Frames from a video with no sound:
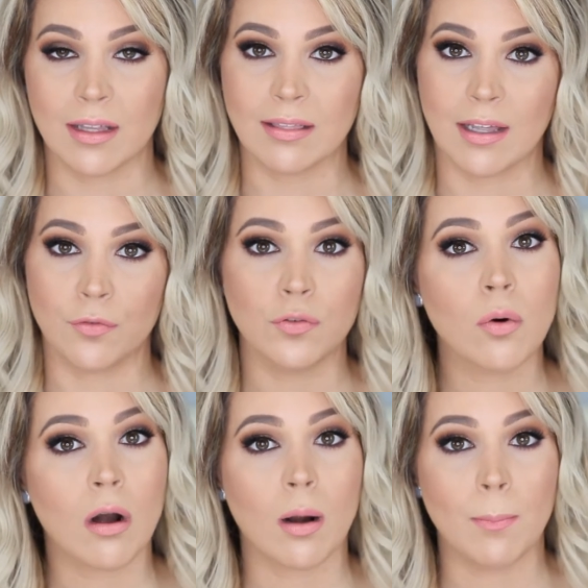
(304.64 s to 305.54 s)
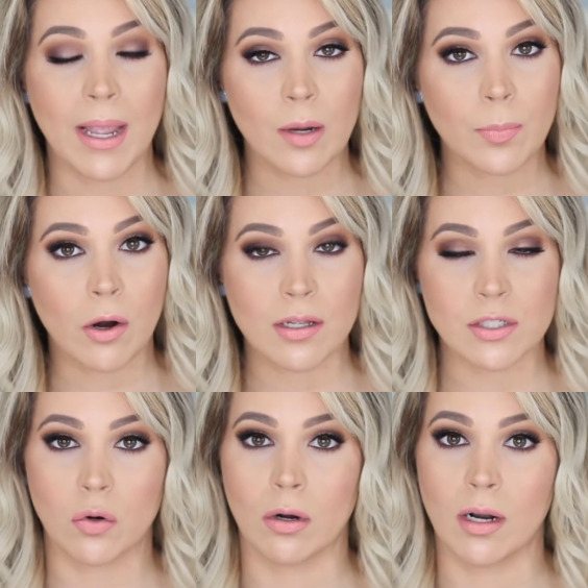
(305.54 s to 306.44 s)
think that if you are a makeup
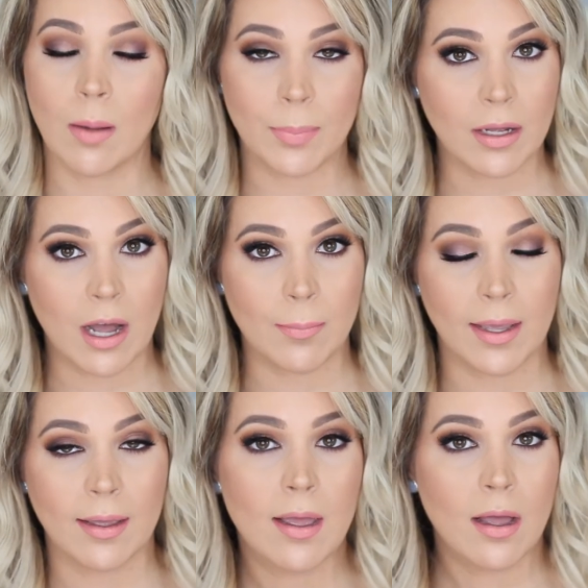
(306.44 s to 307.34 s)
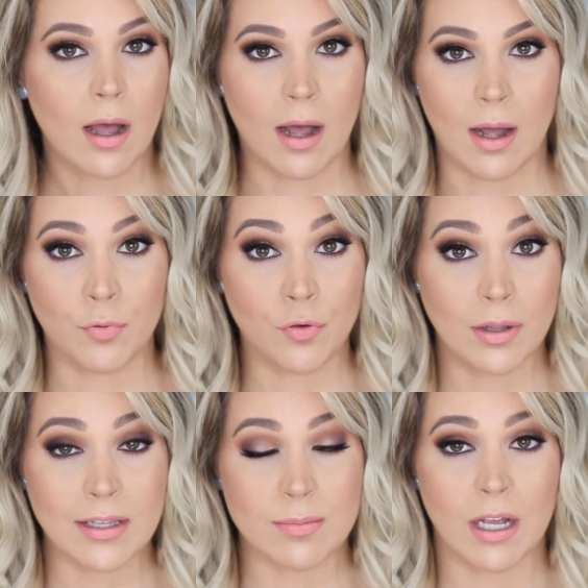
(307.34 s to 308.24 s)
artist or an up-and-coming um,
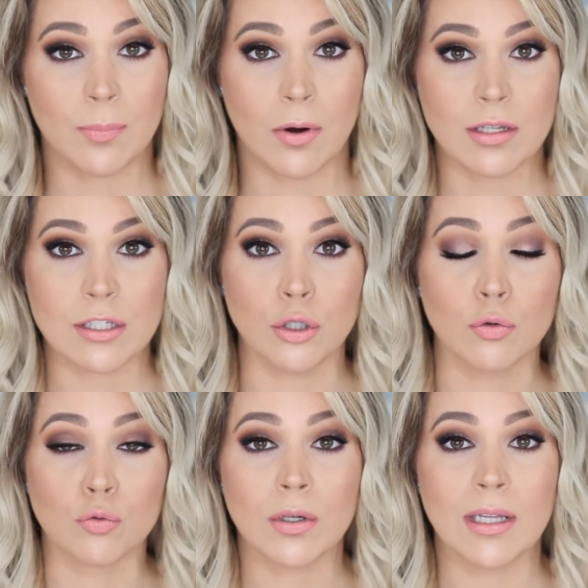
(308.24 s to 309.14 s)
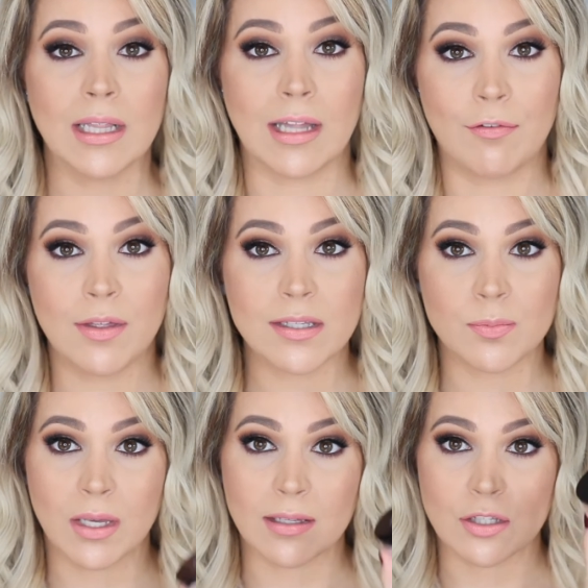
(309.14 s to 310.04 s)
freelance makeup artist, you'll really love this
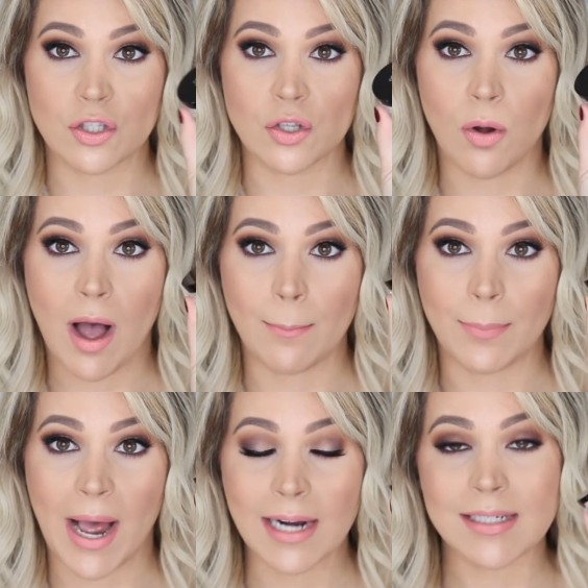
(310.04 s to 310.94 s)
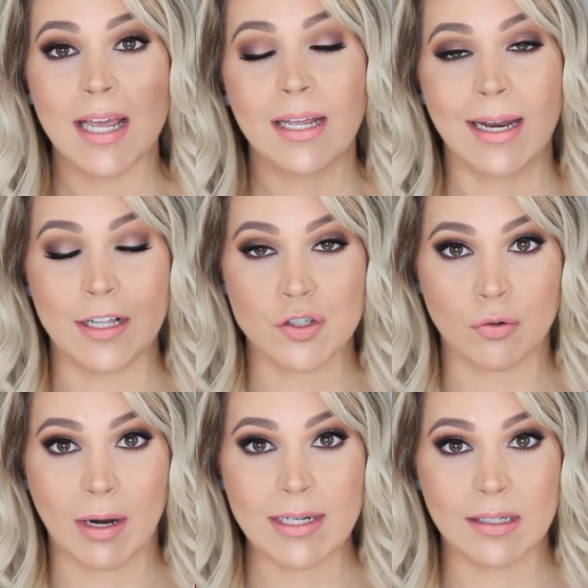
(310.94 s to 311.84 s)
because it's so compact and it's
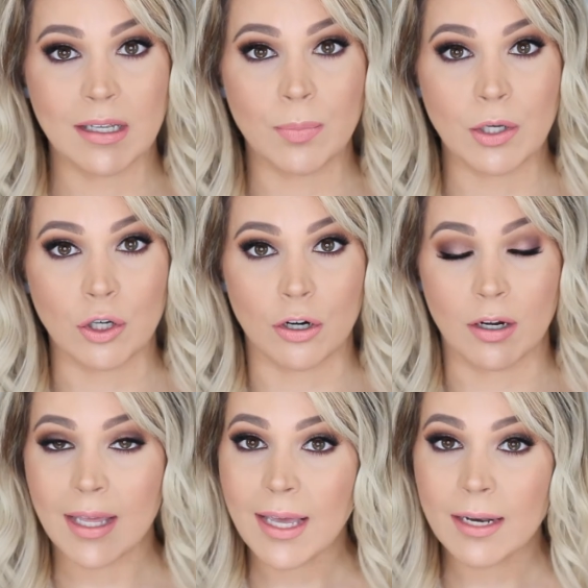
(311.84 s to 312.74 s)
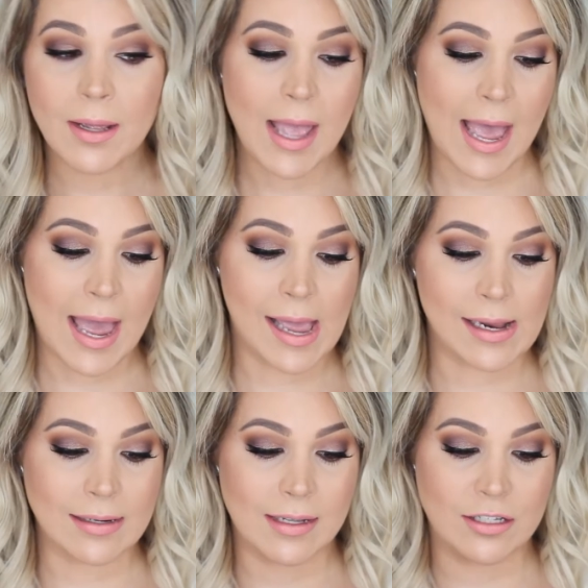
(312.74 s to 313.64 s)
great to keep in your kit
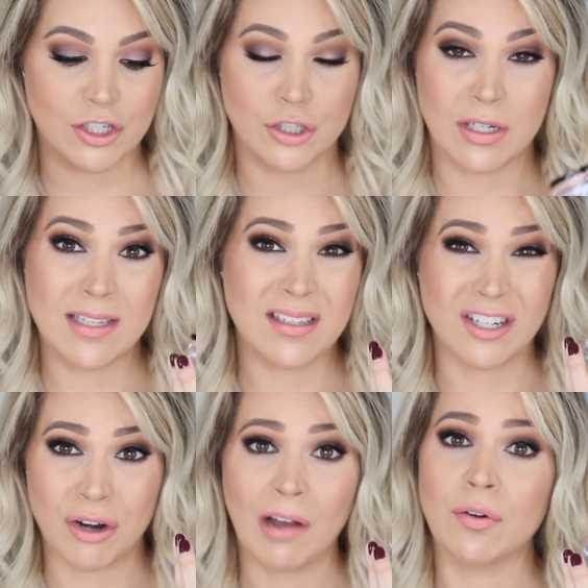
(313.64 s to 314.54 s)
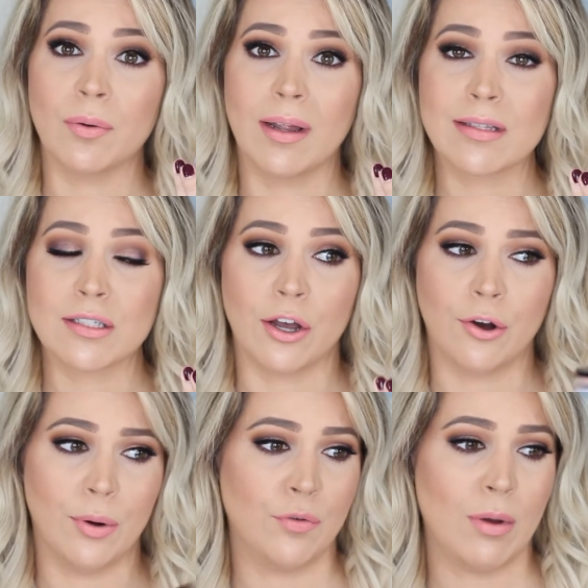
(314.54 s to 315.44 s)
and it's just easy to travel with.
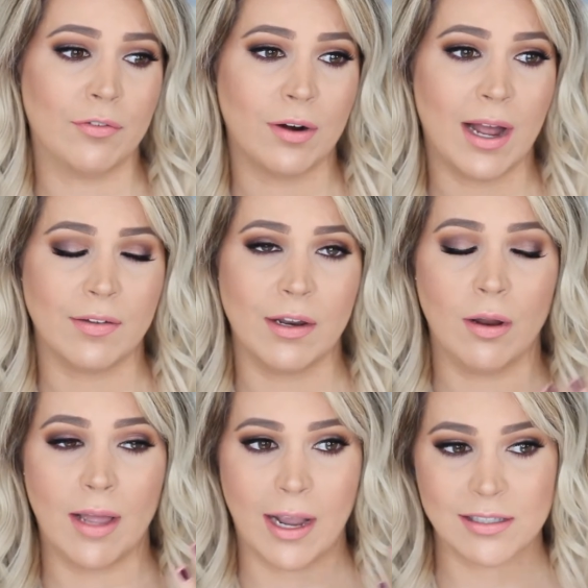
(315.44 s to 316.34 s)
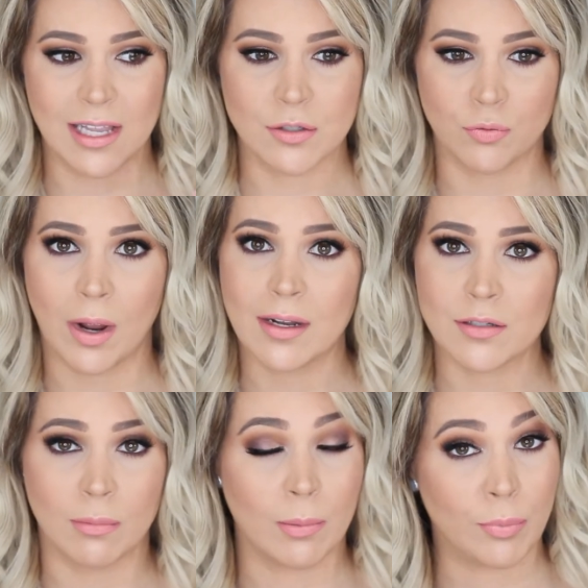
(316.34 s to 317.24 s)
So if you ever have any excess
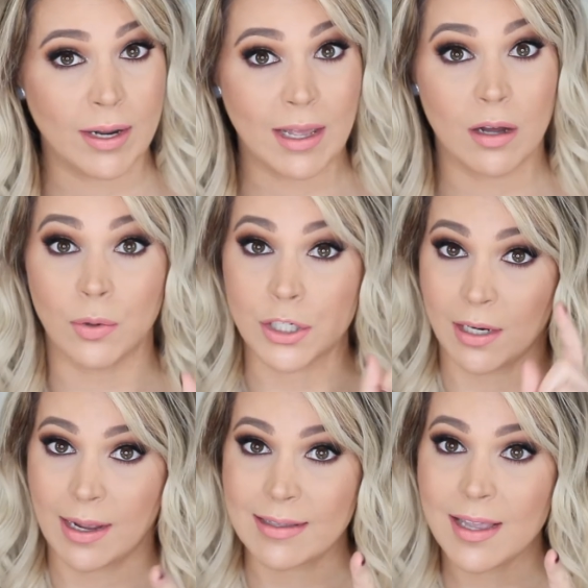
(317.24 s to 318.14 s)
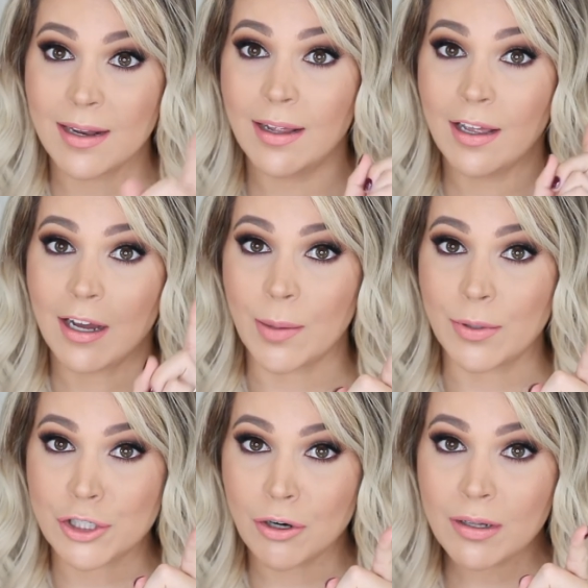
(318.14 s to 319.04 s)
redness from a breakout, which like I said, I've
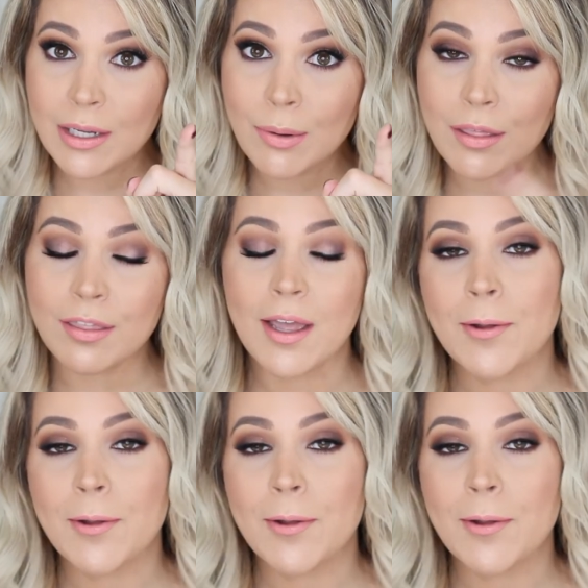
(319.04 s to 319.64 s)
been struggling with,